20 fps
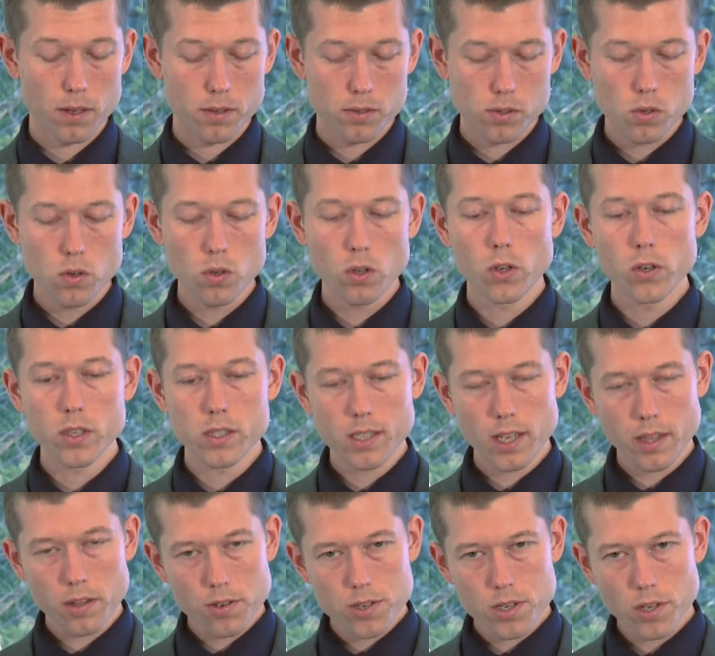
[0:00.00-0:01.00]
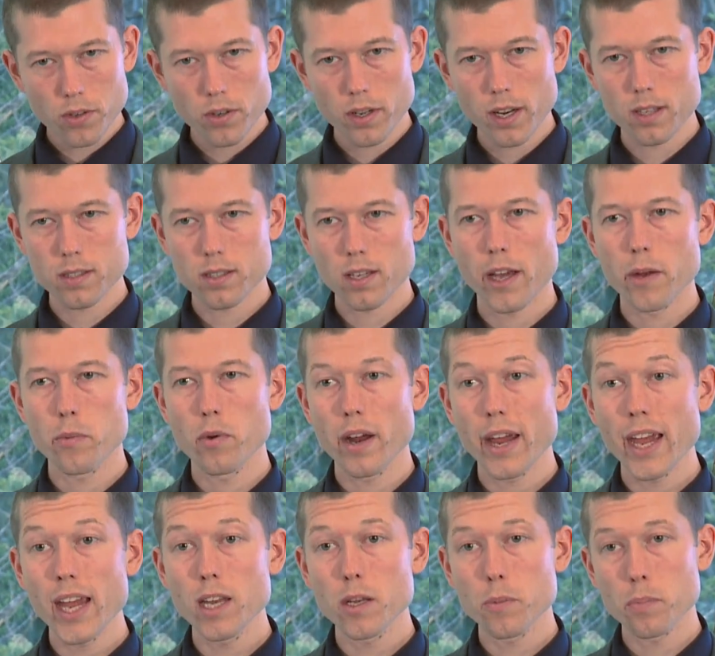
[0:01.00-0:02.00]
school who had sent their children outside were
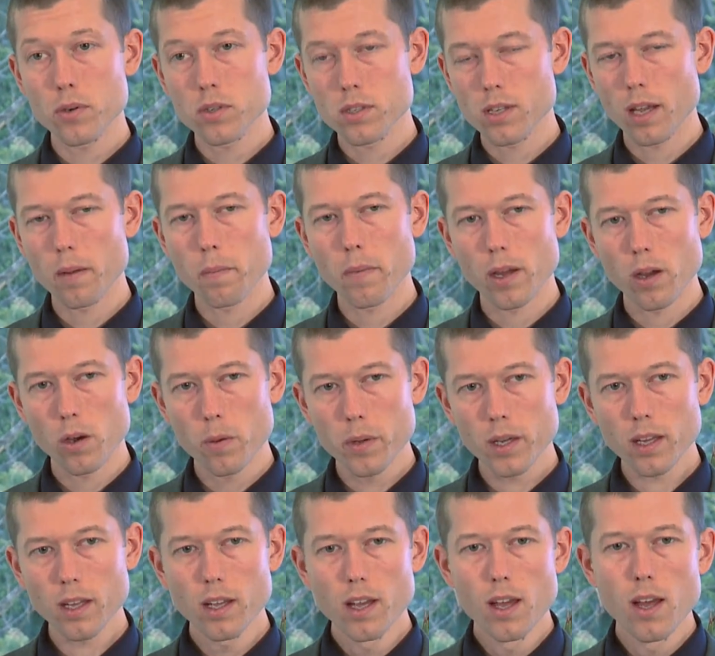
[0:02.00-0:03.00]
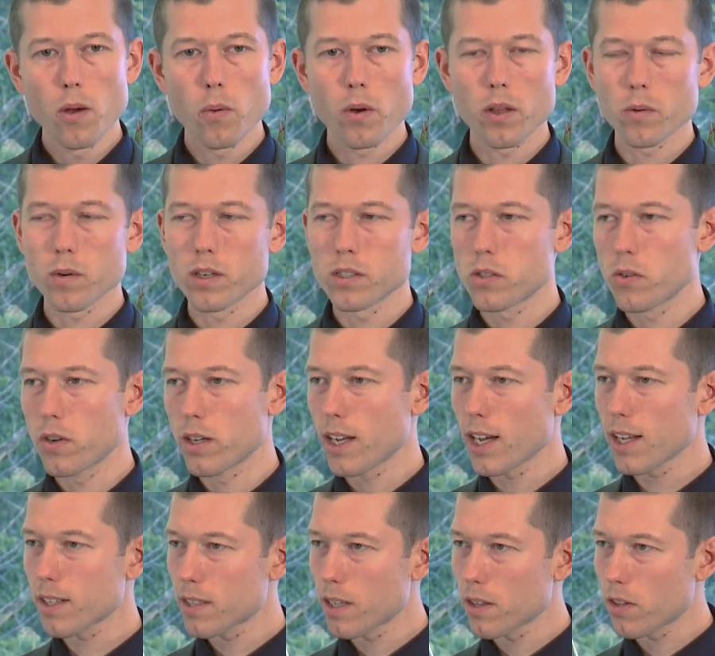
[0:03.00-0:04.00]
8% myopic, while the ones who had
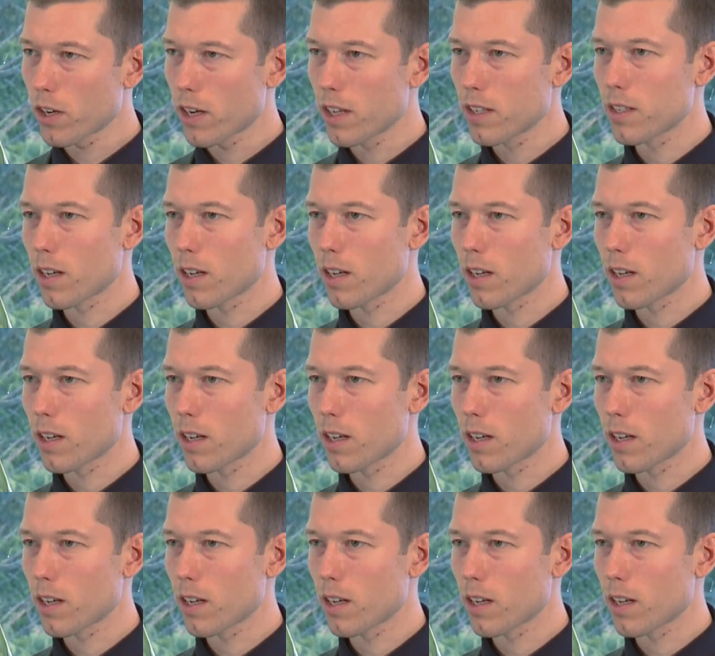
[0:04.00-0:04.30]
not sent their kids